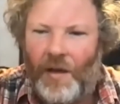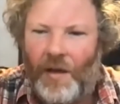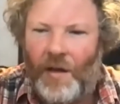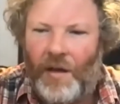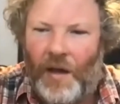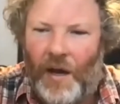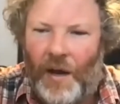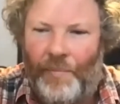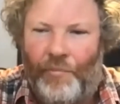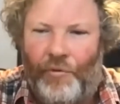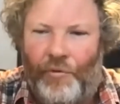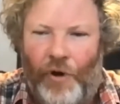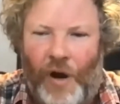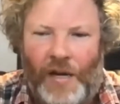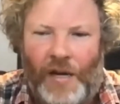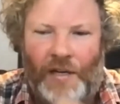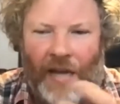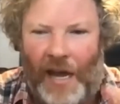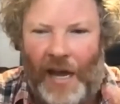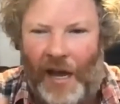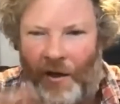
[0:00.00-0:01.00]

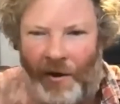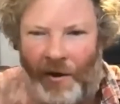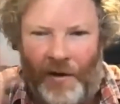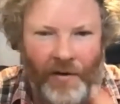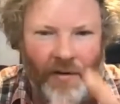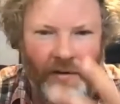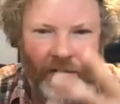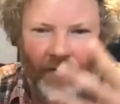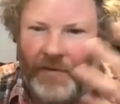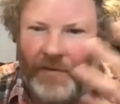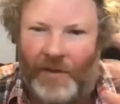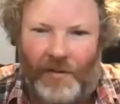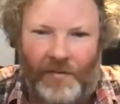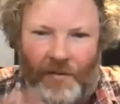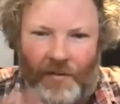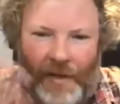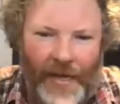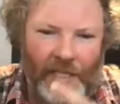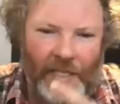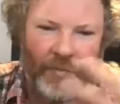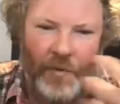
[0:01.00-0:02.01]
breakdown of a
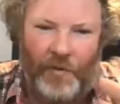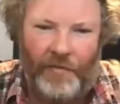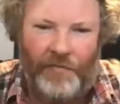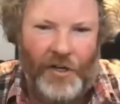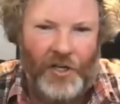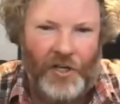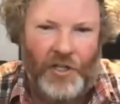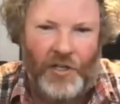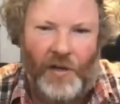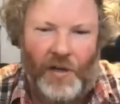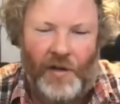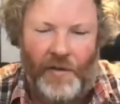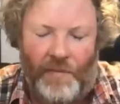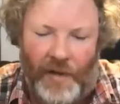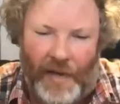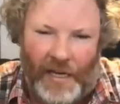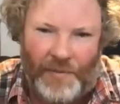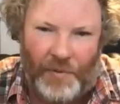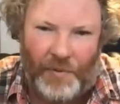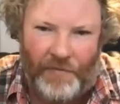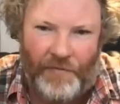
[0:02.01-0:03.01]
less
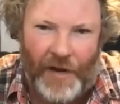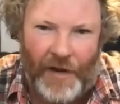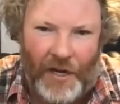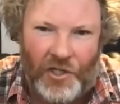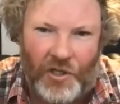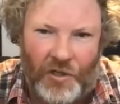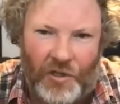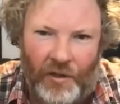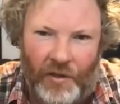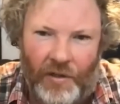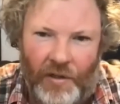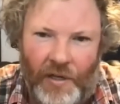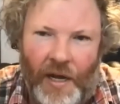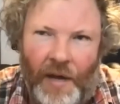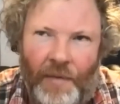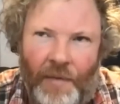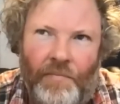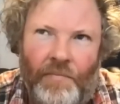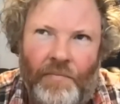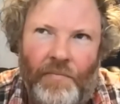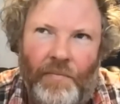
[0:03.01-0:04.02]
professional
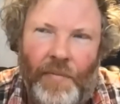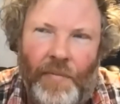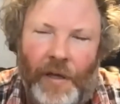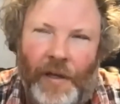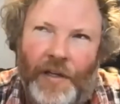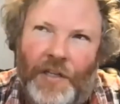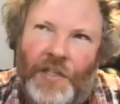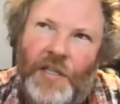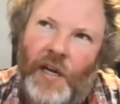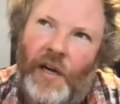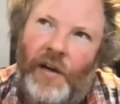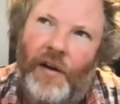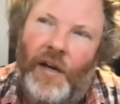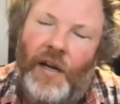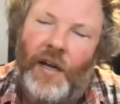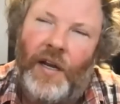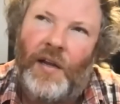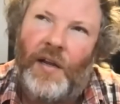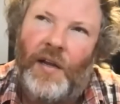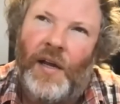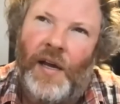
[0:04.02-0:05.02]

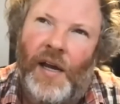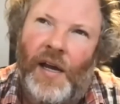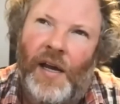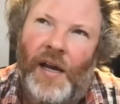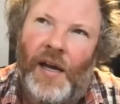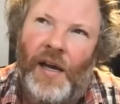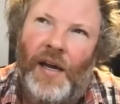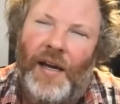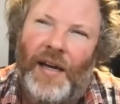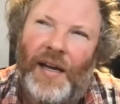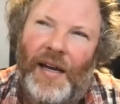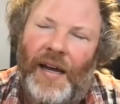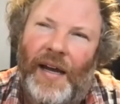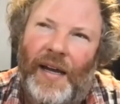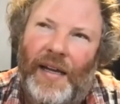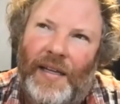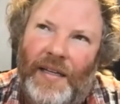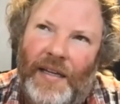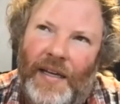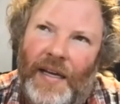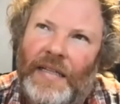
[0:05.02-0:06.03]
military. I
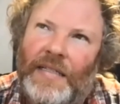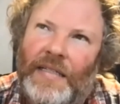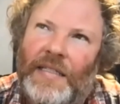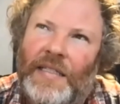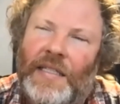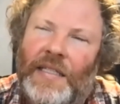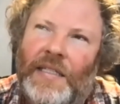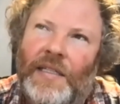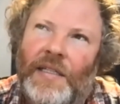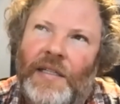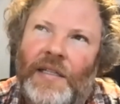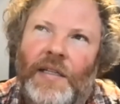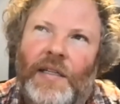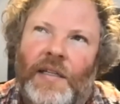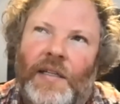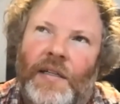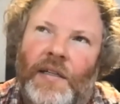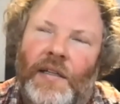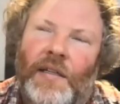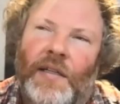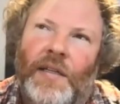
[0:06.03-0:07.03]
guess,
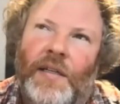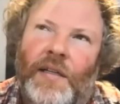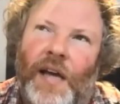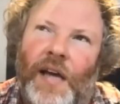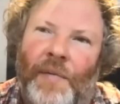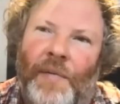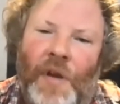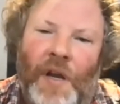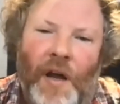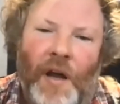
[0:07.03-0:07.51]
I mean,